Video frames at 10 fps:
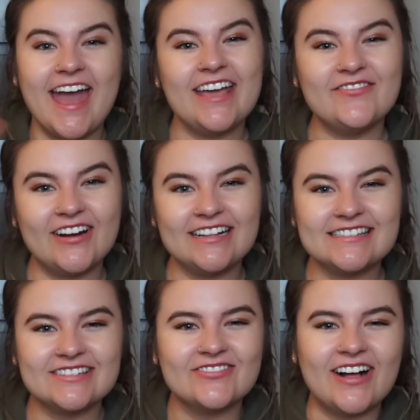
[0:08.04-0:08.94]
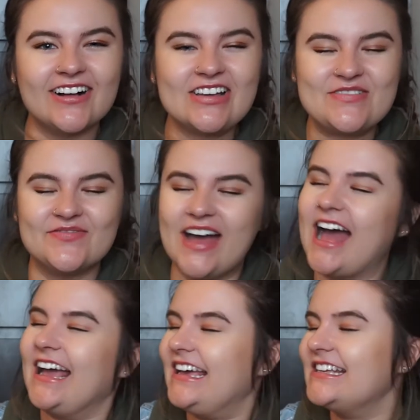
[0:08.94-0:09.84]
Hey friends, welcome
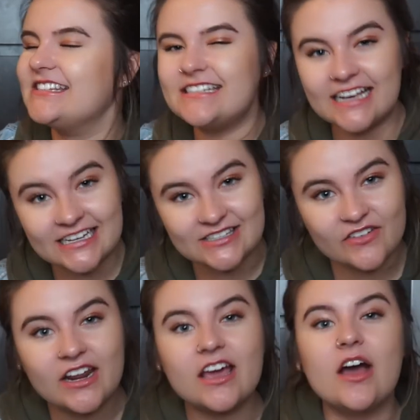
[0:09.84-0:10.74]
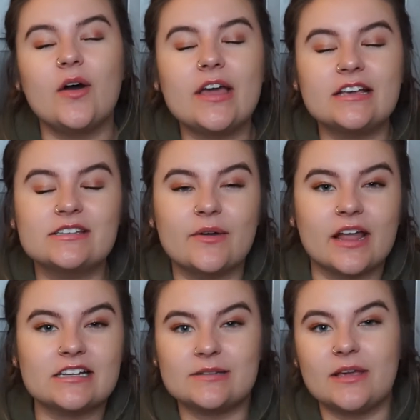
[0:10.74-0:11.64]
back. Today's video is
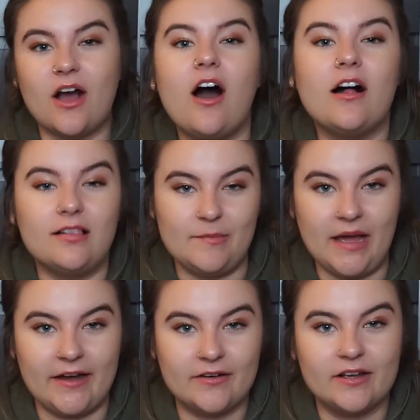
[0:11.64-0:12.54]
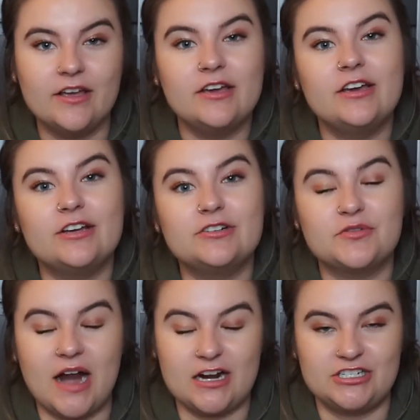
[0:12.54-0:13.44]
going to be all about
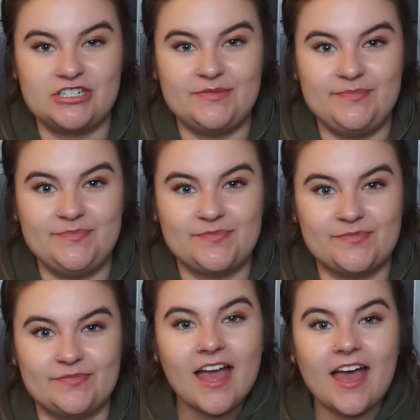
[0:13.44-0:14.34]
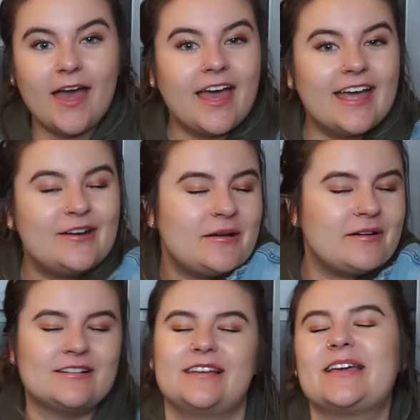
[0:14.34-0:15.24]
trash. And no, I'm
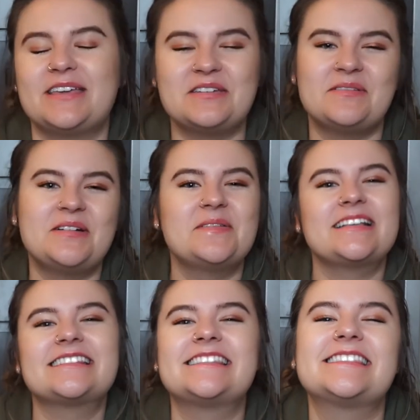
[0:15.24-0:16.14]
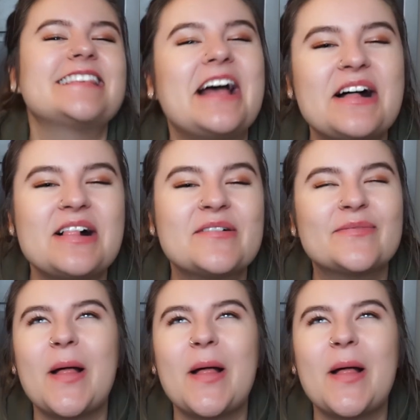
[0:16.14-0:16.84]
not talking about myself.